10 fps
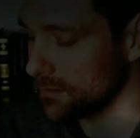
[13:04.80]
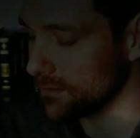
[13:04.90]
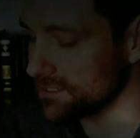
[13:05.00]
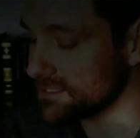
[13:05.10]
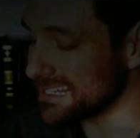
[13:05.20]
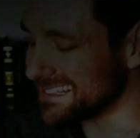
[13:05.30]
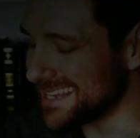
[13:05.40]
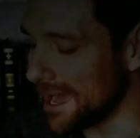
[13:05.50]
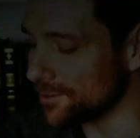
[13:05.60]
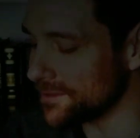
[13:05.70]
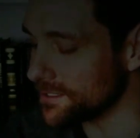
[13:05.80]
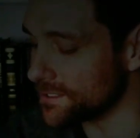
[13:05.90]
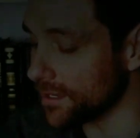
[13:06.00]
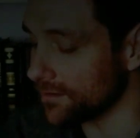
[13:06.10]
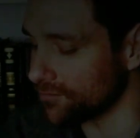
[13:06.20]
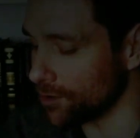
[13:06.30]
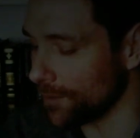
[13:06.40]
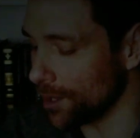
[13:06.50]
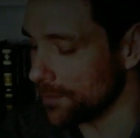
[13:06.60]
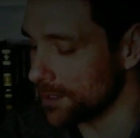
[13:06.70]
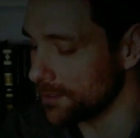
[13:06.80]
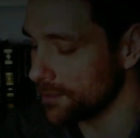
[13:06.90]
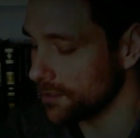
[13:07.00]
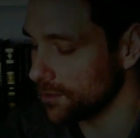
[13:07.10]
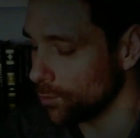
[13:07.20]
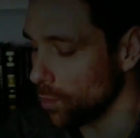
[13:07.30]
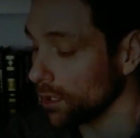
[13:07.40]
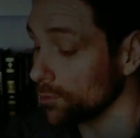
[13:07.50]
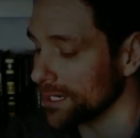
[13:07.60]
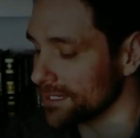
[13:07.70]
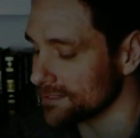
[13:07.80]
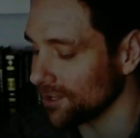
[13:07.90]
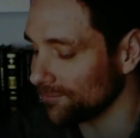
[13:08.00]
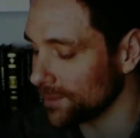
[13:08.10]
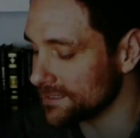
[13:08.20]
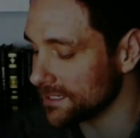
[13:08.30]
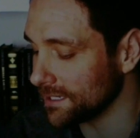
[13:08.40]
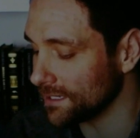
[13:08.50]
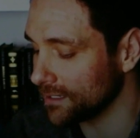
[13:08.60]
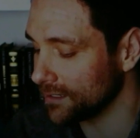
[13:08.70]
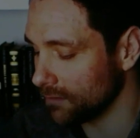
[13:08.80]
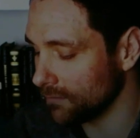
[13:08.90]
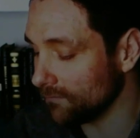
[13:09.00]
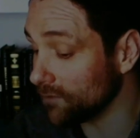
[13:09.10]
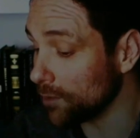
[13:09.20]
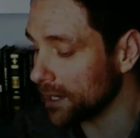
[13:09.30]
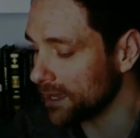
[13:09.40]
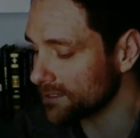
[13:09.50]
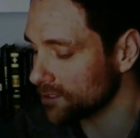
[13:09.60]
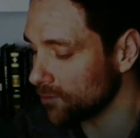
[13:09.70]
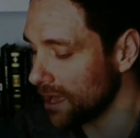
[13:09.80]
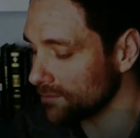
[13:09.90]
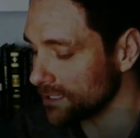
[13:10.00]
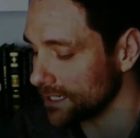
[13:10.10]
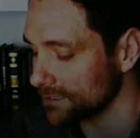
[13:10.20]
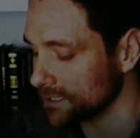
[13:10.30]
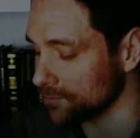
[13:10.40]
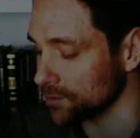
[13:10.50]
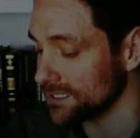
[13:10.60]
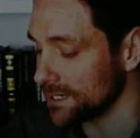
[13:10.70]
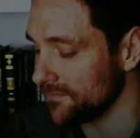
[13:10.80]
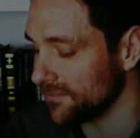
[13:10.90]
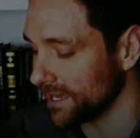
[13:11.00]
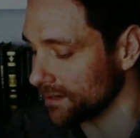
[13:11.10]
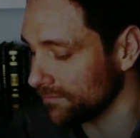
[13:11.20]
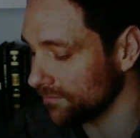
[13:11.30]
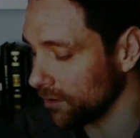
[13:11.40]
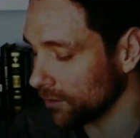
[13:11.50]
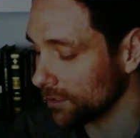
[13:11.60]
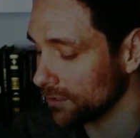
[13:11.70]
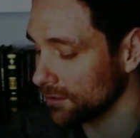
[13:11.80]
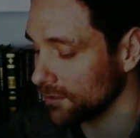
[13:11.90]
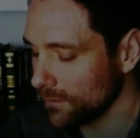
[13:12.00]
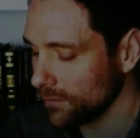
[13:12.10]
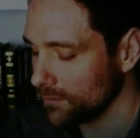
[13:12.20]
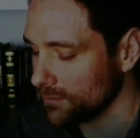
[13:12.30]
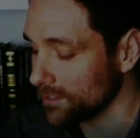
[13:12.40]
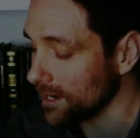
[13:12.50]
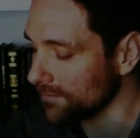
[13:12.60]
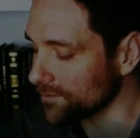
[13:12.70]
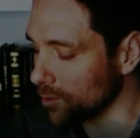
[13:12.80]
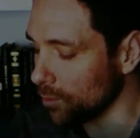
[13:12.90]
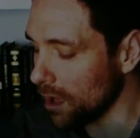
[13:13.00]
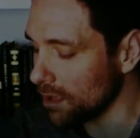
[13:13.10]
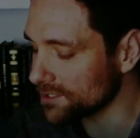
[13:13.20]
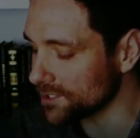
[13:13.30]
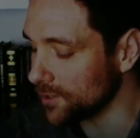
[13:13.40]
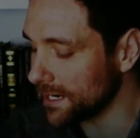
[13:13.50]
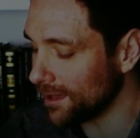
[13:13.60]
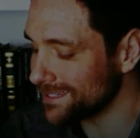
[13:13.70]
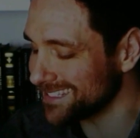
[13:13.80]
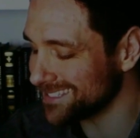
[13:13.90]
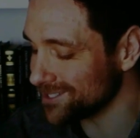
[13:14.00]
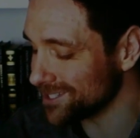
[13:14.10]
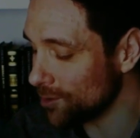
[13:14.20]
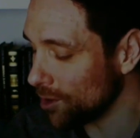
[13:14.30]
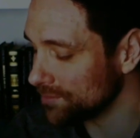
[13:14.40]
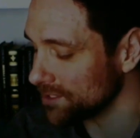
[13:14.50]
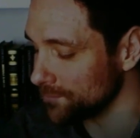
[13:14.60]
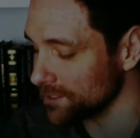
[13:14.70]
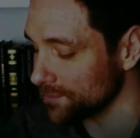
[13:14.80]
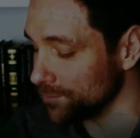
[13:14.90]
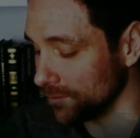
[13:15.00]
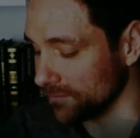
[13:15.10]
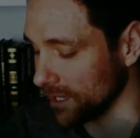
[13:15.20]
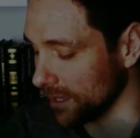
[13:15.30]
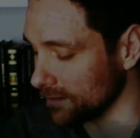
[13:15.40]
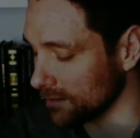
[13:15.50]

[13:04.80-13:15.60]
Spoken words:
She sits down in the dirt for a moment, wallowing in self-pity, viewing her surroundings through a dim veil of fog. Then after a while, she realizes there's no option but to move again,